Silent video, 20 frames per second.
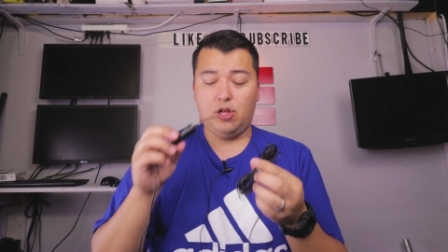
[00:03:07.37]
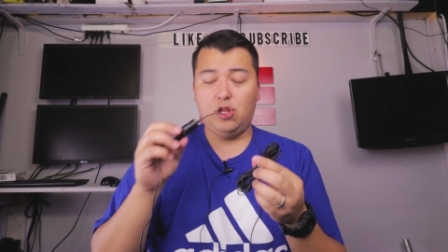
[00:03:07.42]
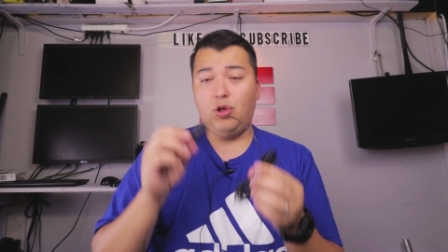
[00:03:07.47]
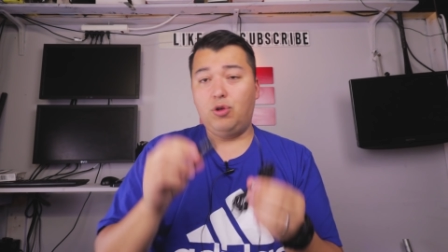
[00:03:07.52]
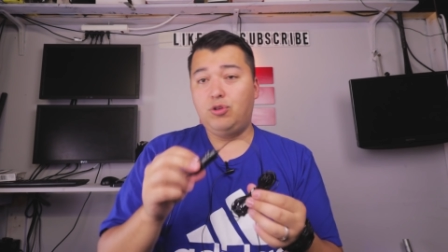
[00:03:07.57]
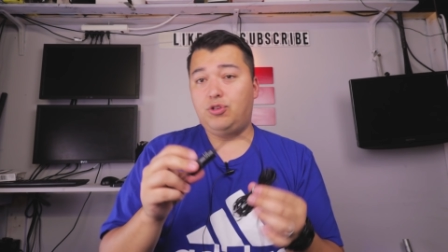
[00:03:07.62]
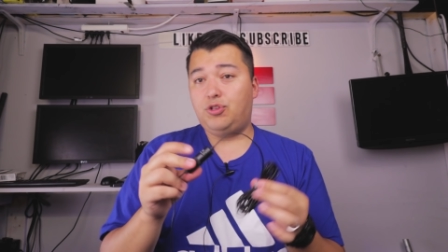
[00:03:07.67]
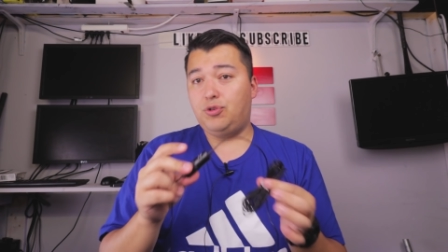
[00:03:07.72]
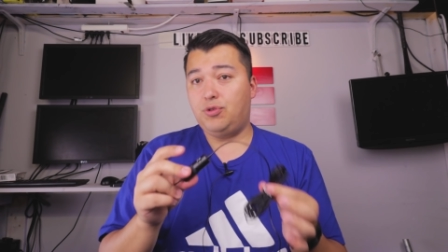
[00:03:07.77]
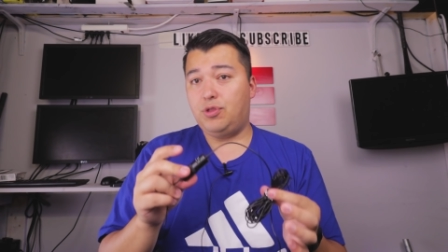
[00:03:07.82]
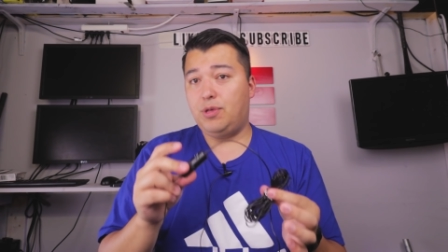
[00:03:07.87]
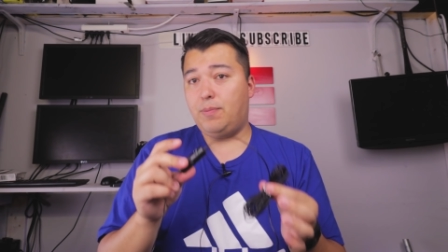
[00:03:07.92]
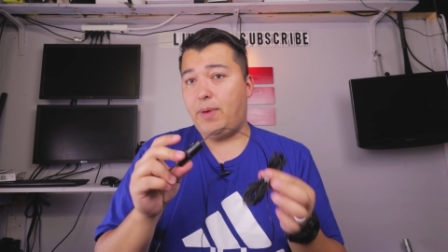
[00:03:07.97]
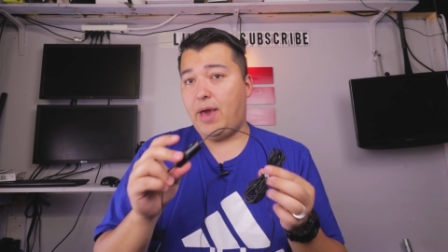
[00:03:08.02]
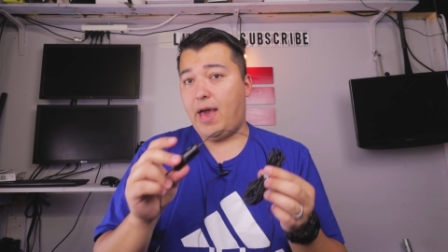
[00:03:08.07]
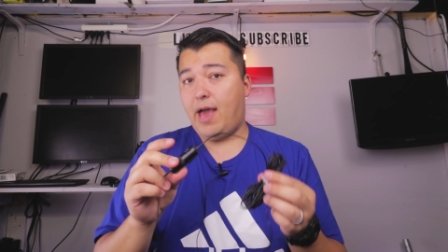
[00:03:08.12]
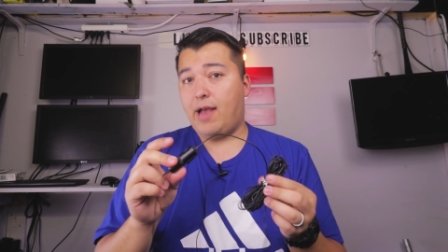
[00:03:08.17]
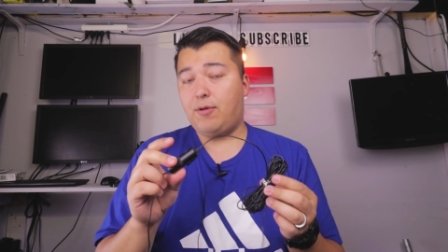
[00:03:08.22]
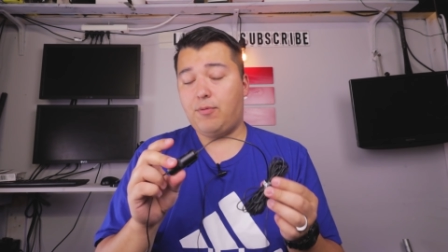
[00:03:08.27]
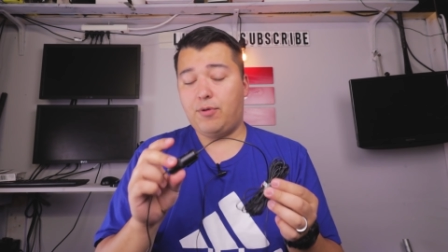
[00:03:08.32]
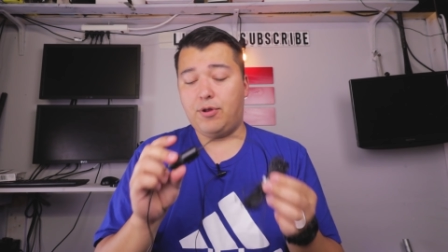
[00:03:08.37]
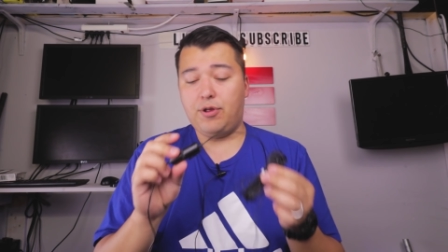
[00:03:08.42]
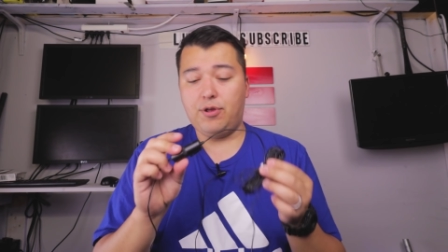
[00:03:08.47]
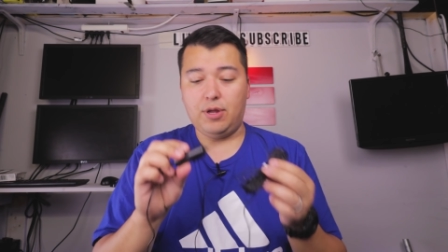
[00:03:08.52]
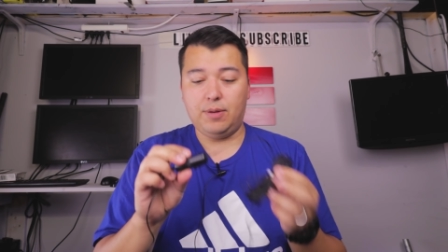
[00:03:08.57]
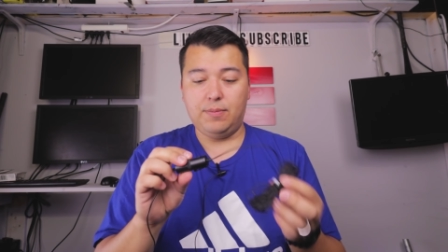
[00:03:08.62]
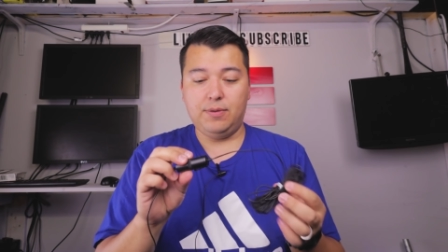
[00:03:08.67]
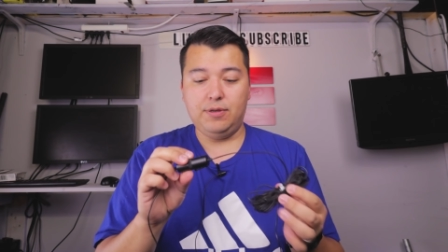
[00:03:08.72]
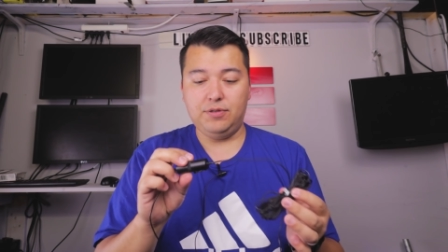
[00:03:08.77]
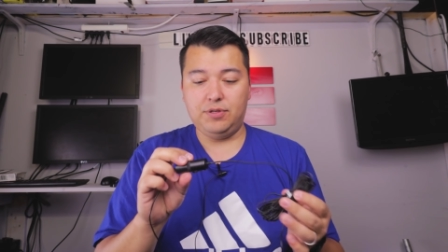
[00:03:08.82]
close to the pack where you're
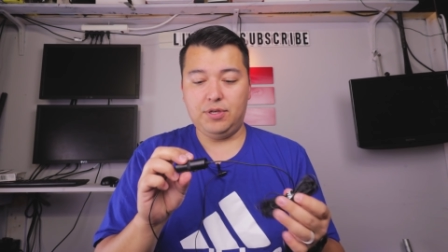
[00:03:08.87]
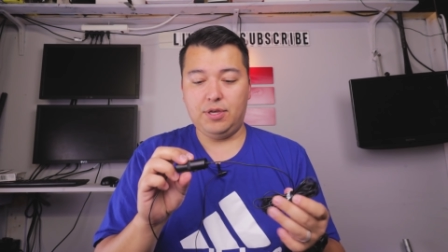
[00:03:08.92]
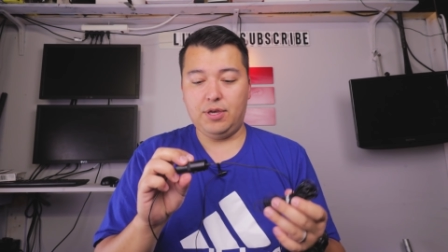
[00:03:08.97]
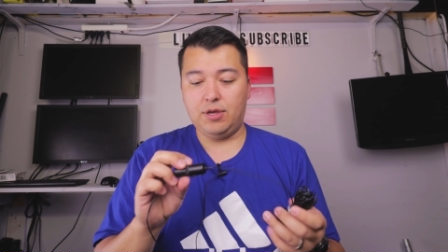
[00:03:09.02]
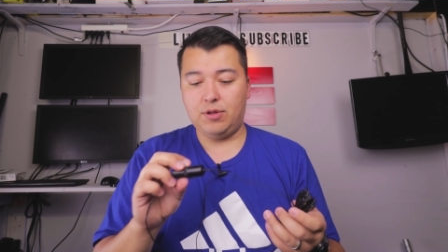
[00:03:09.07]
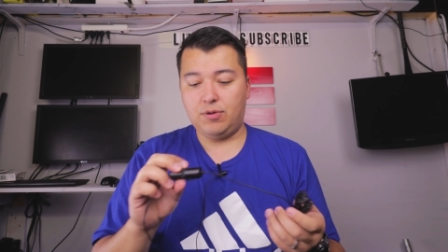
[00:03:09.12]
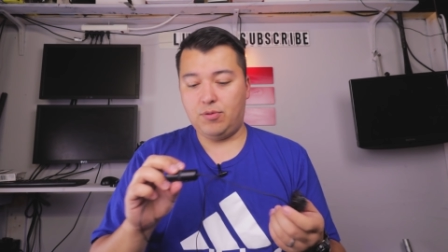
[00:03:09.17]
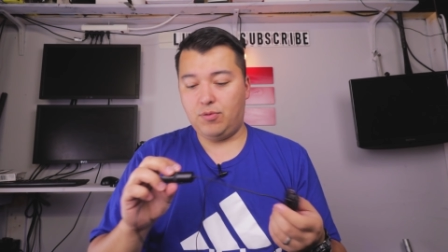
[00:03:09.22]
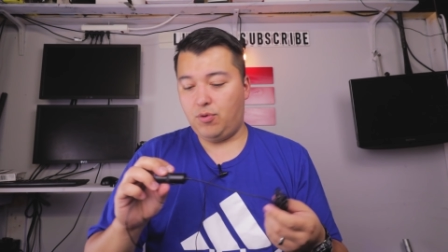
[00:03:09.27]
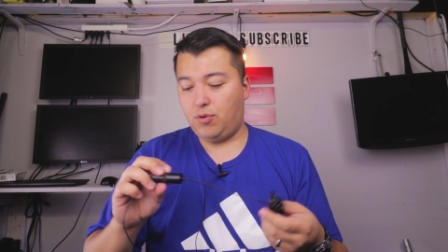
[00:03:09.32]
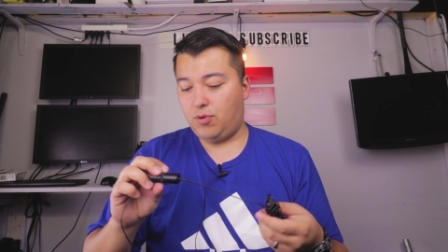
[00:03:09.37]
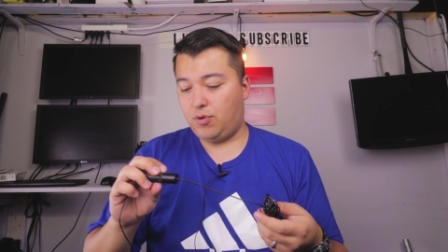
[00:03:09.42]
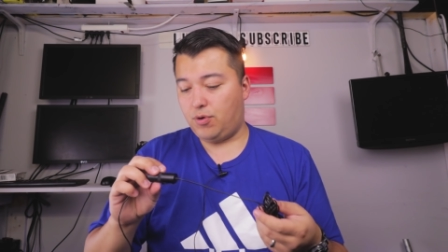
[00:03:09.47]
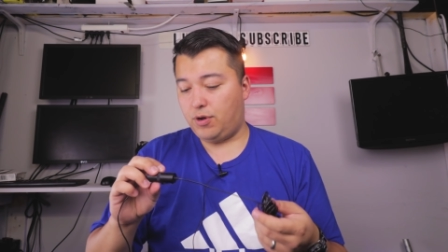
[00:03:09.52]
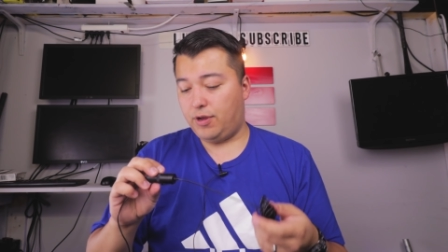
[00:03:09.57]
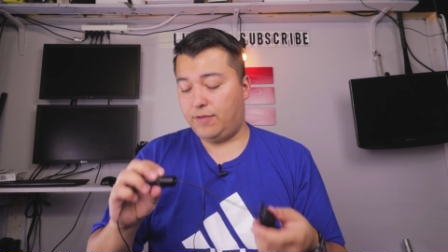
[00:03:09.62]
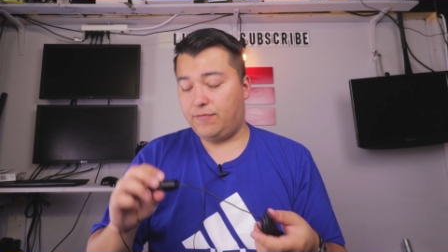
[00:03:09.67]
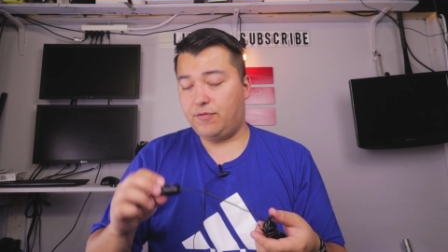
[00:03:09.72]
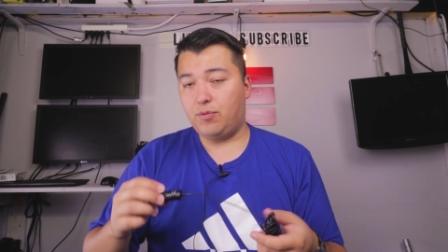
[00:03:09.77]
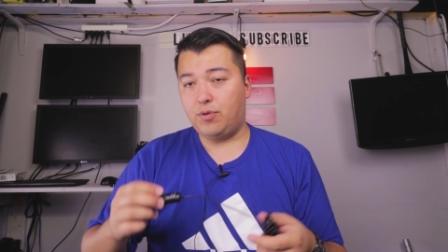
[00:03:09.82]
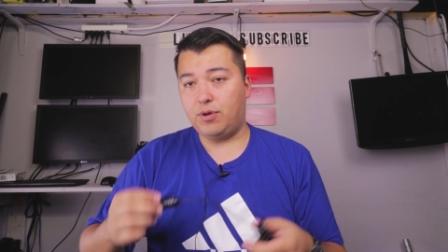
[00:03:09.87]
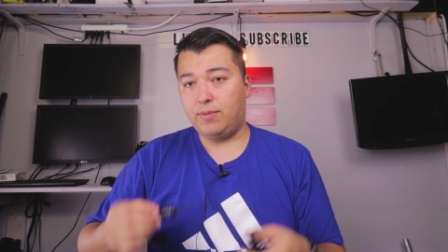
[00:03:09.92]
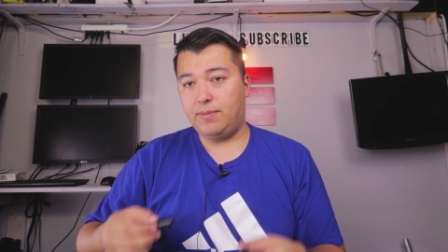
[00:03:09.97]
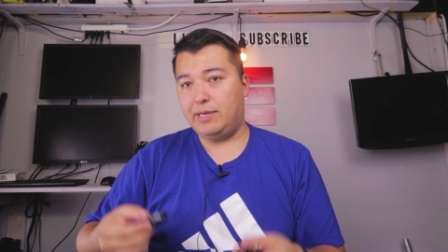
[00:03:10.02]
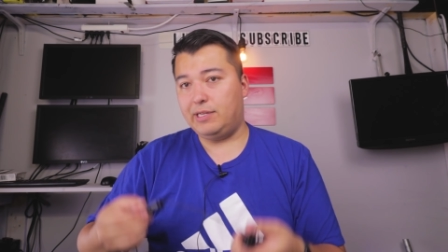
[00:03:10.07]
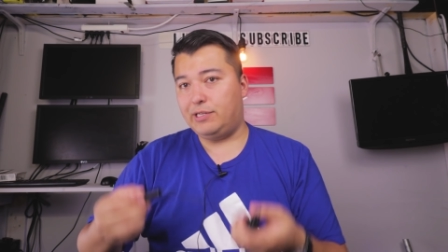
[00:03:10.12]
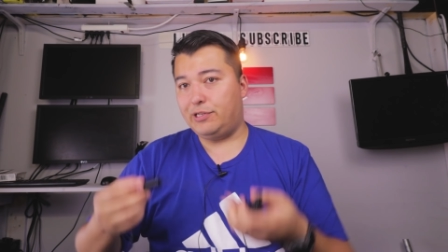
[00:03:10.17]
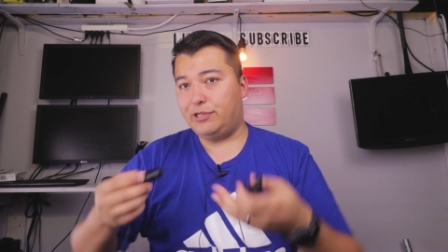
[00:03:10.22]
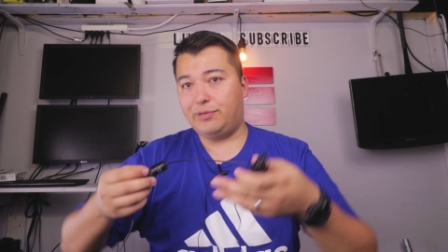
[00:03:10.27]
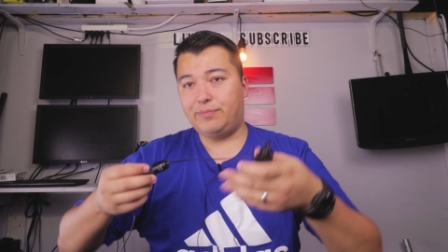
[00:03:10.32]
going to be using it, or if you want to
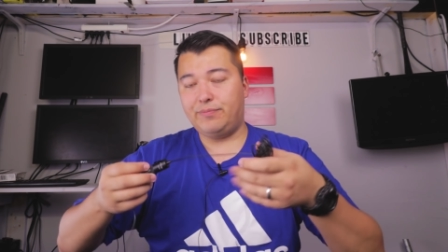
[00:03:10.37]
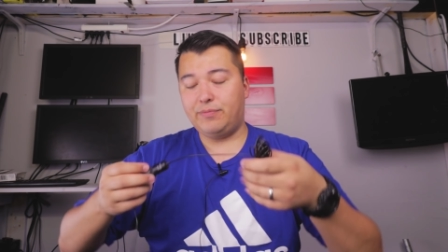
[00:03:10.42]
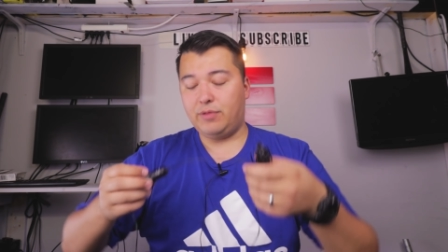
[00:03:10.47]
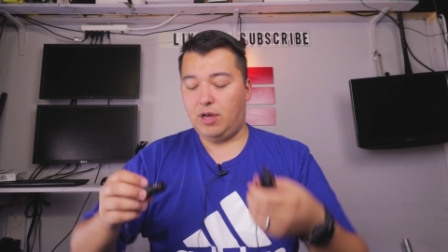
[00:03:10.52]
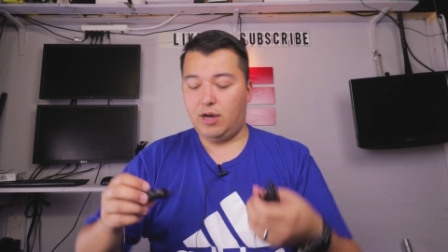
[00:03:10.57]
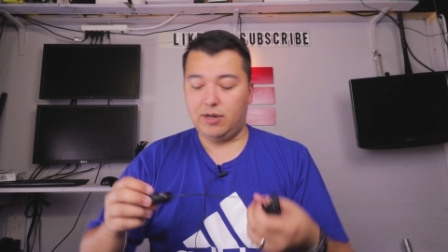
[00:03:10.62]
be just,